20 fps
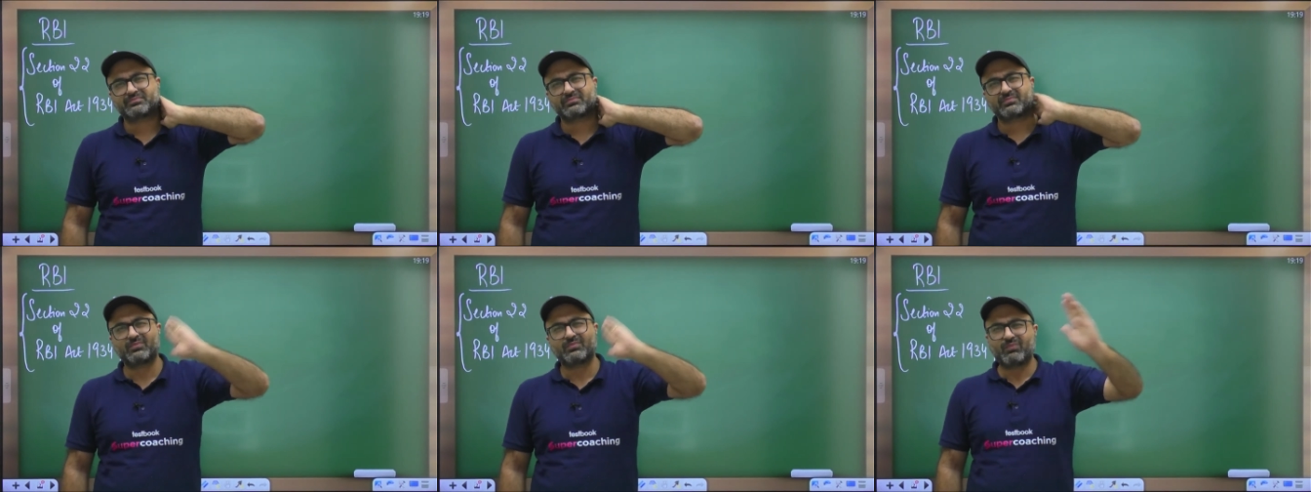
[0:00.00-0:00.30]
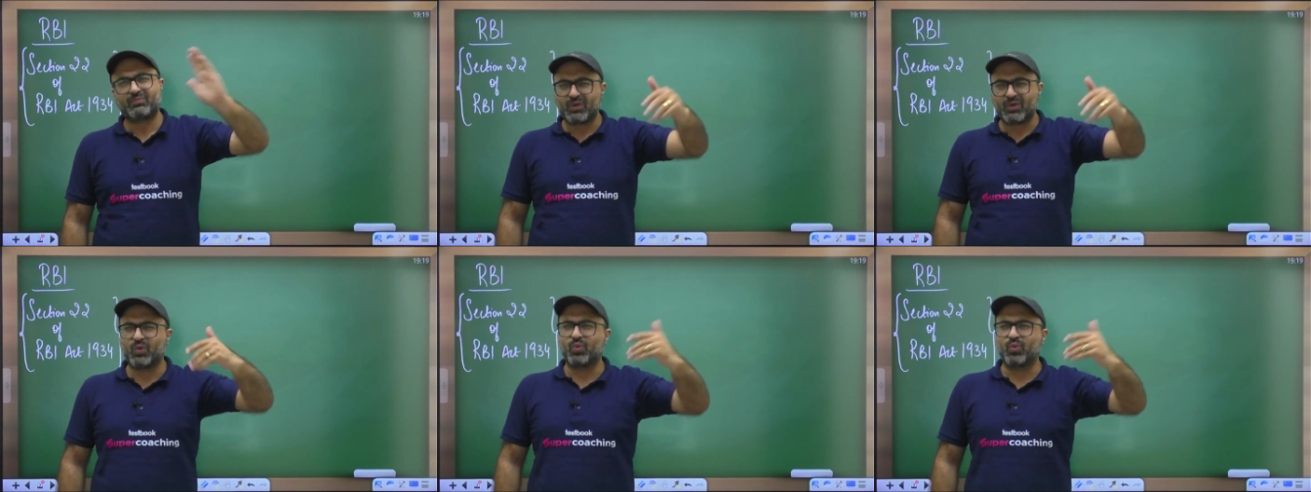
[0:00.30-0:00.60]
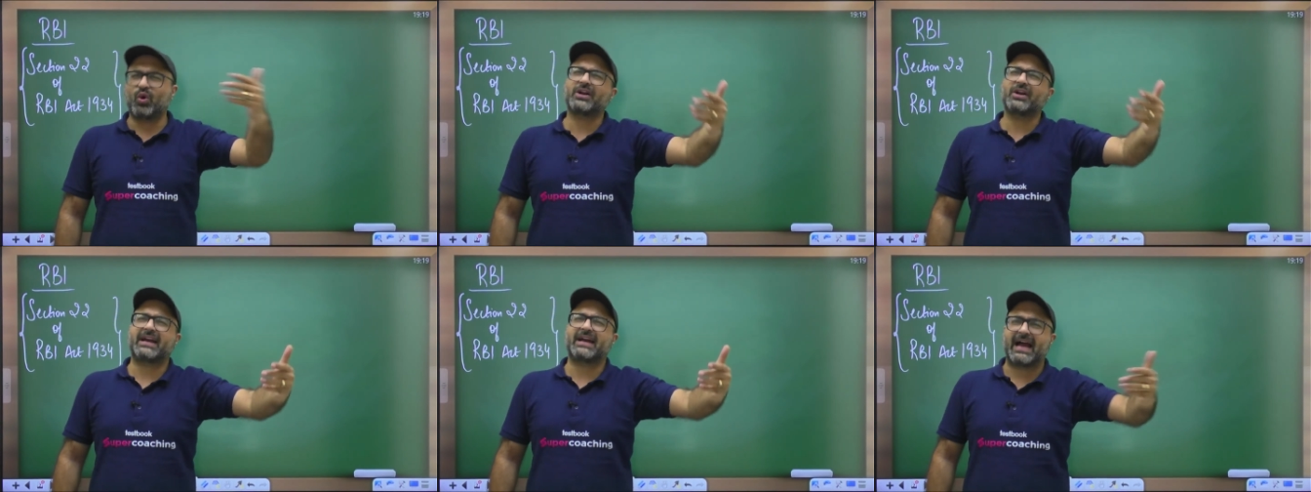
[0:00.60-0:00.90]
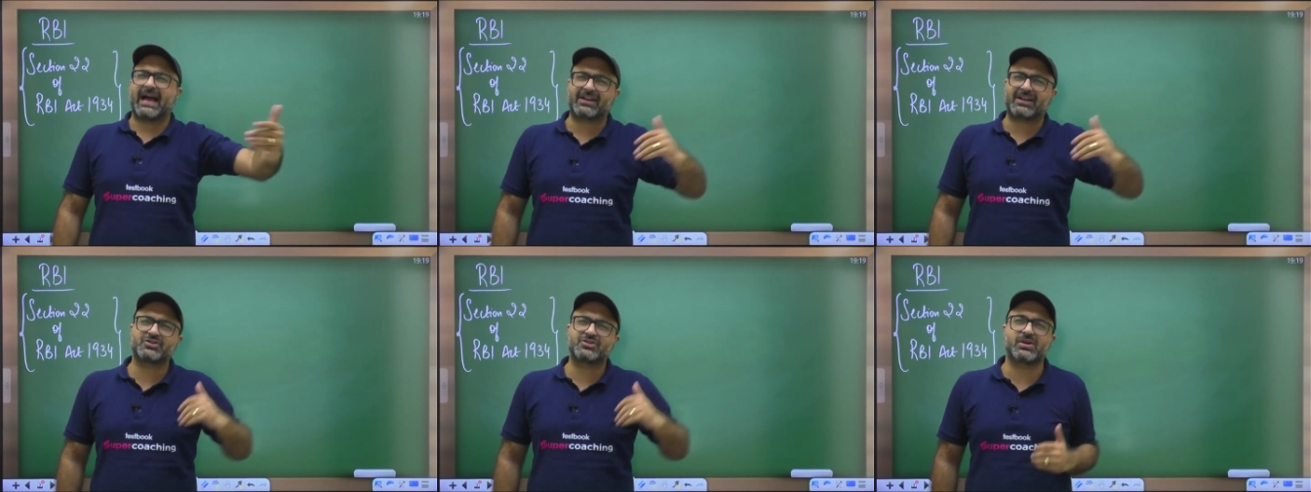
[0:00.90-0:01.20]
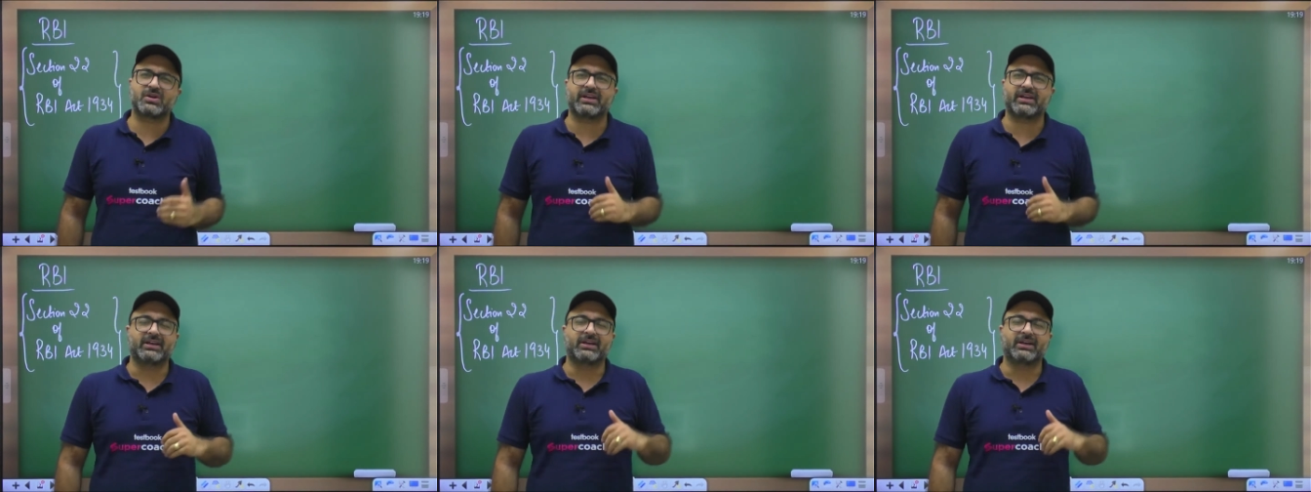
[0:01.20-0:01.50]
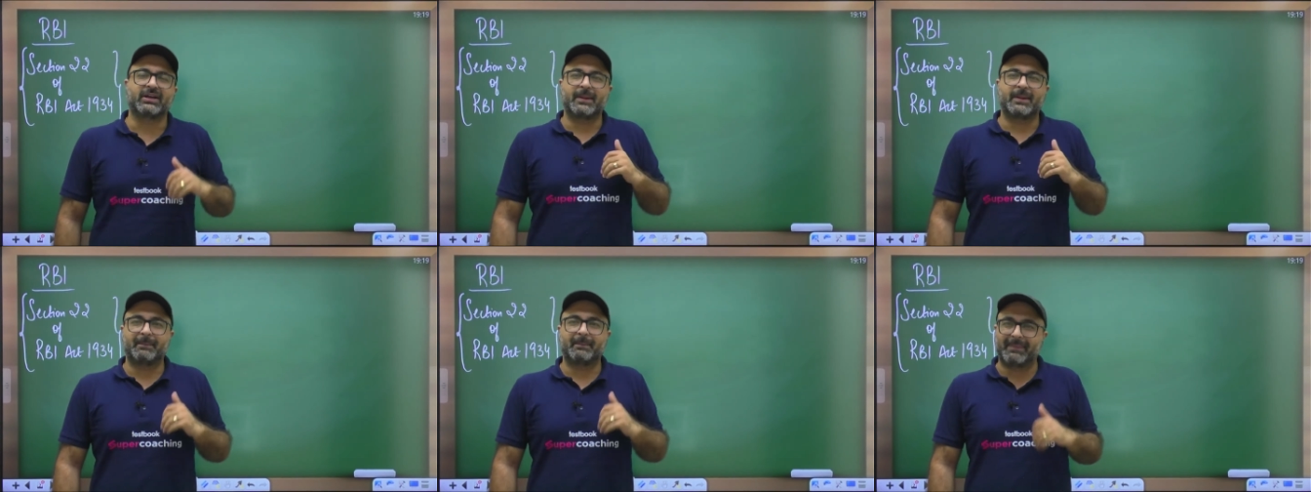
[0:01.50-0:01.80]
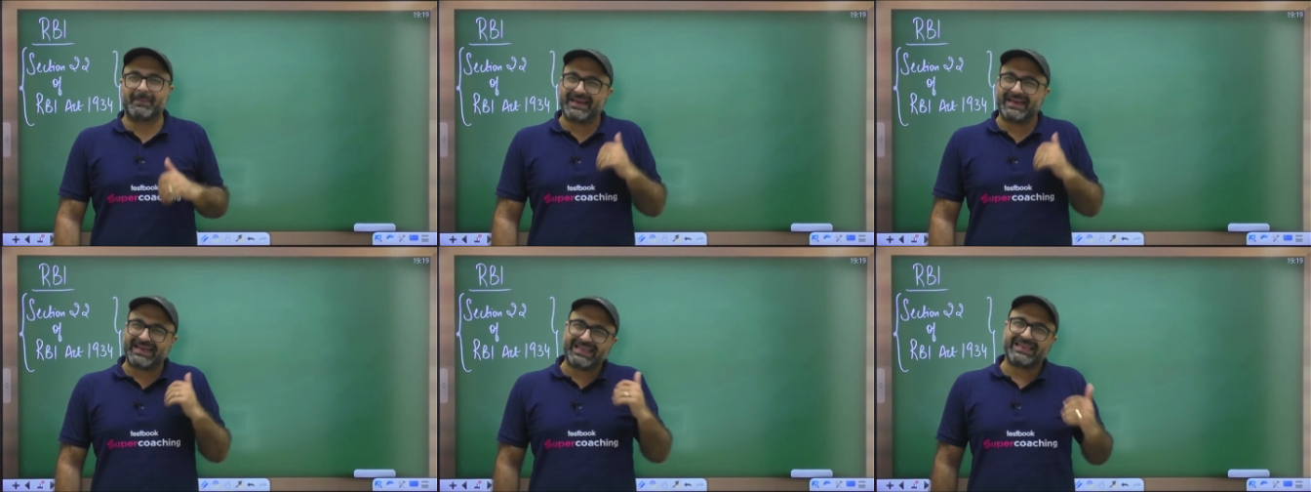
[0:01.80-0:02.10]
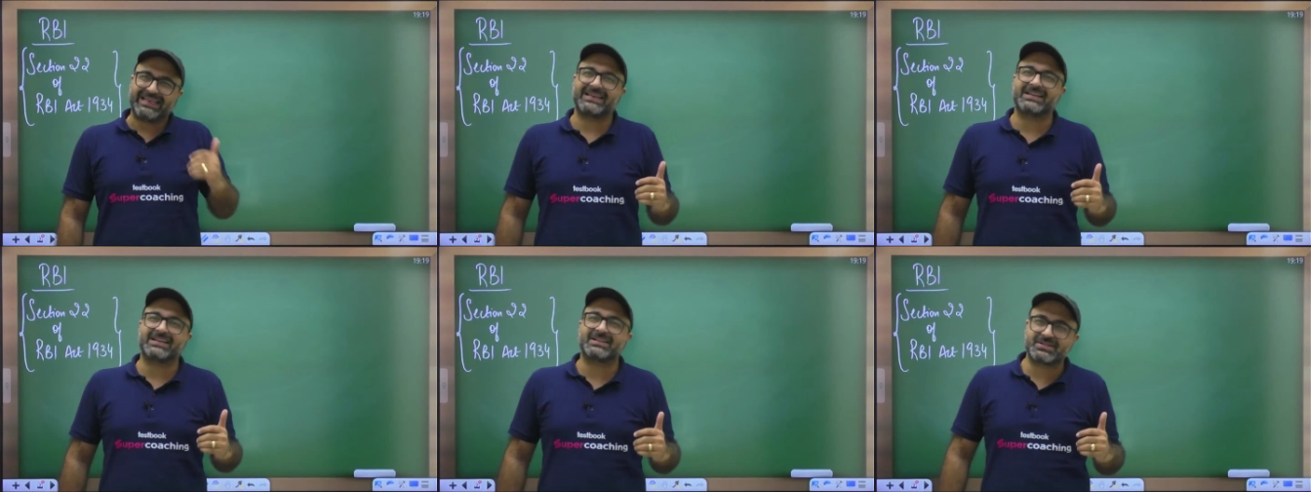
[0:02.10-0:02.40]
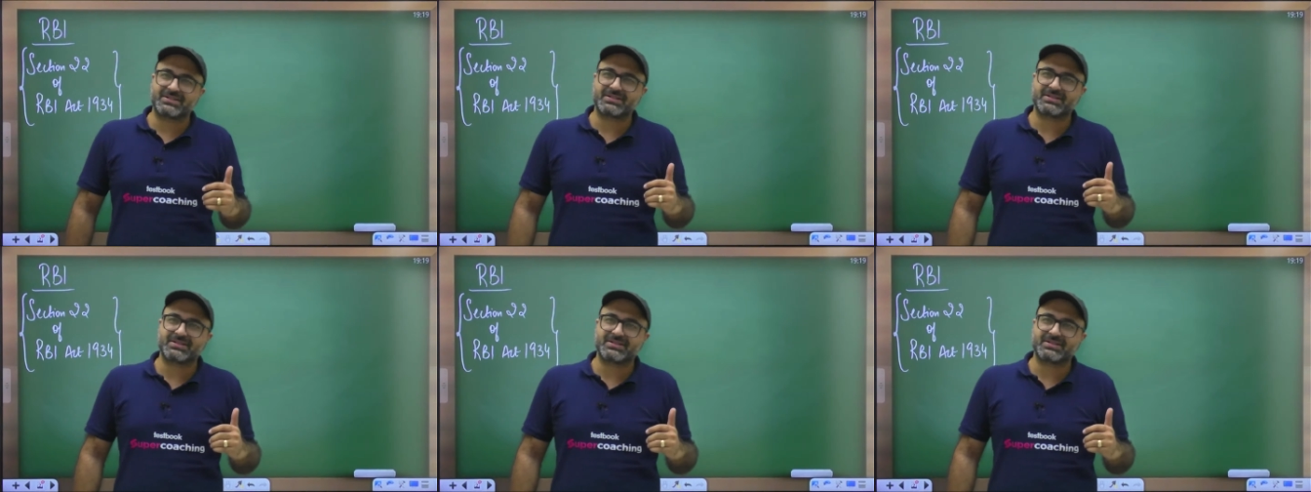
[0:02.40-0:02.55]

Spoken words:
what actually money is,